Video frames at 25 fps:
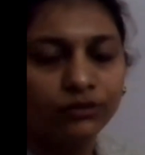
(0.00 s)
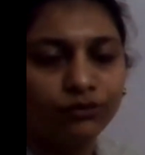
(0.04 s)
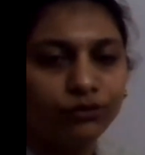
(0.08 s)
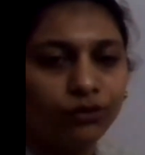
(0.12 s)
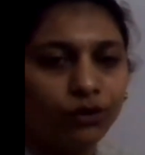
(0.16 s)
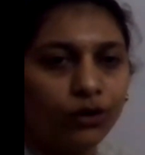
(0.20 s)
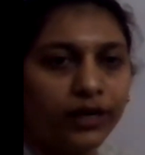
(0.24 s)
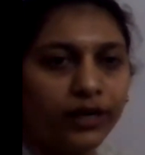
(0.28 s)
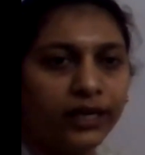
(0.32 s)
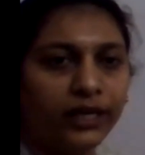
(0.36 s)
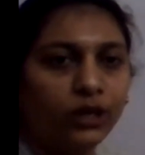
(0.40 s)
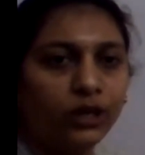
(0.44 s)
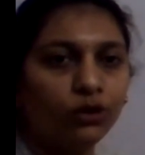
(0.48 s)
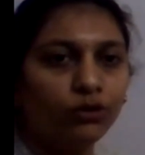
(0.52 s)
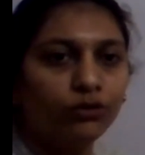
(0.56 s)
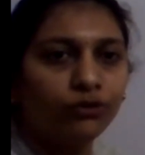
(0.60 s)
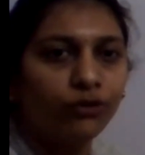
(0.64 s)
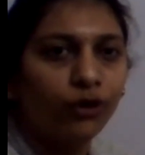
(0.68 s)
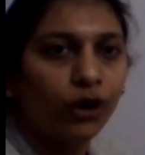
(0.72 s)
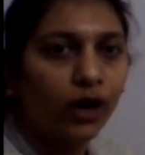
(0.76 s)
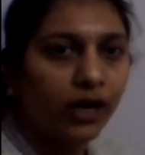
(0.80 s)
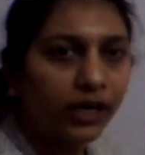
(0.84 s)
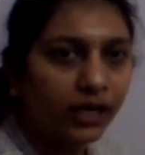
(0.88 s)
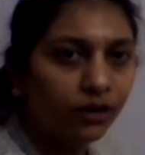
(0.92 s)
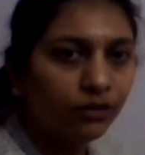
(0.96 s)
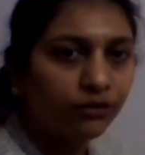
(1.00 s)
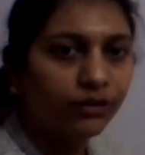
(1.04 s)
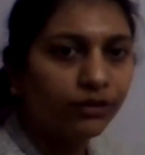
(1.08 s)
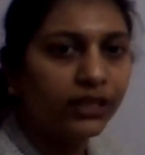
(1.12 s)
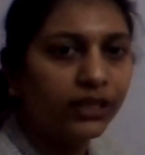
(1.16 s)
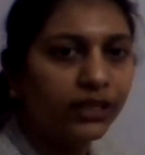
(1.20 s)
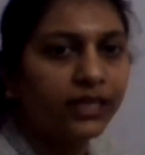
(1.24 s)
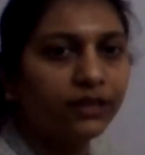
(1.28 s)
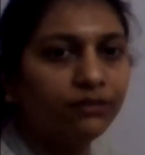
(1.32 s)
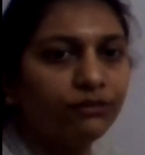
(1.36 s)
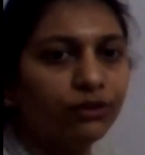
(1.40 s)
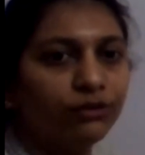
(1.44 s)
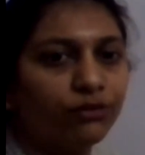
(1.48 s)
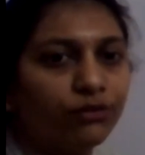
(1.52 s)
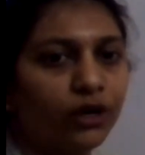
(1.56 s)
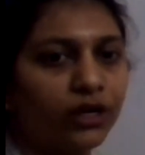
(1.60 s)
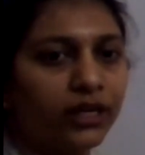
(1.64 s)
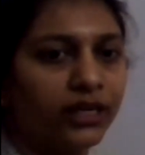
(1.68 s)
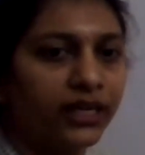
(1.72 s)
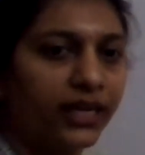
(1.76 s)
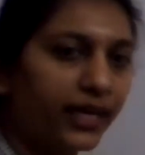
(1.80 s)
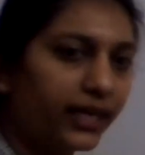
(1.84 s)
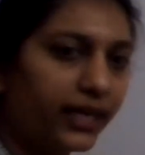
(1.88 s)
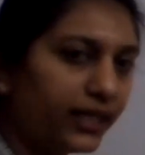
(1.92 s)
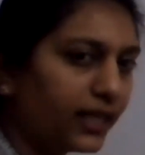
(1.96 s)
4 into what will give you
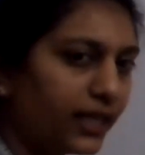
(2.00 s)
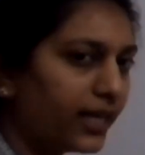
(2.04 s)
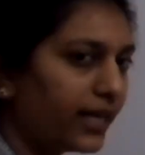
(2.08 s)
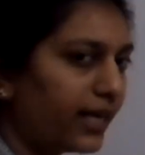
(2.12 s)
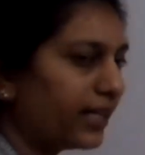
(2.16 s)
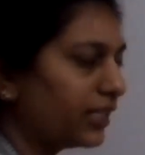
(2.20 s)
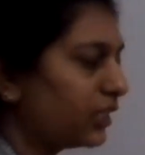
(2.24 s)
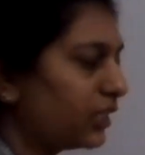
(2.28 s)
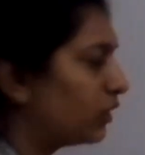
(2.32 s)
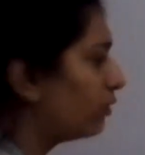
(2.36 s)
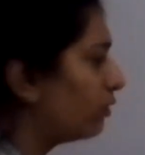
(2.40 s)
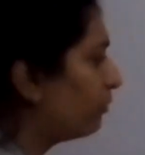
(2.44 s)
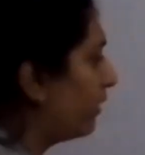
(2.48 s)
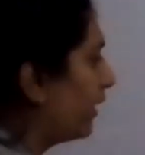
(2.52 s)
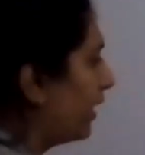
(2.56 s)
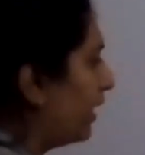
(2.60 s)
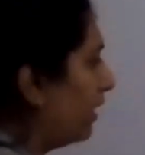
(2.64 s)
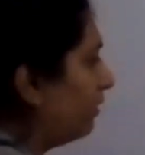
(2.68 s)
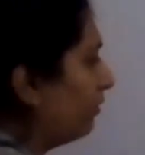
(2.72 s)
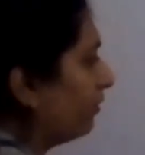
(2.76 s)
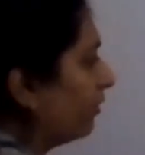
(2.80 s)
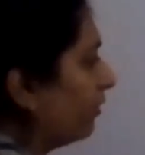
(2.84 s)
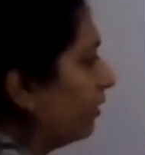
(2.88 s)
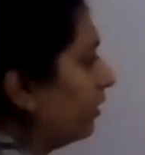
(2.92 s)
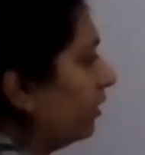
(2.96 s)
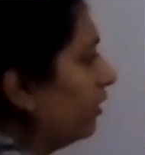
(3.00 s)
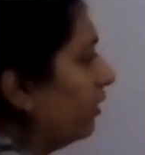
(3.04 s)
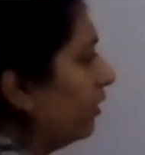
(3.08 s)
48? Correct, 12.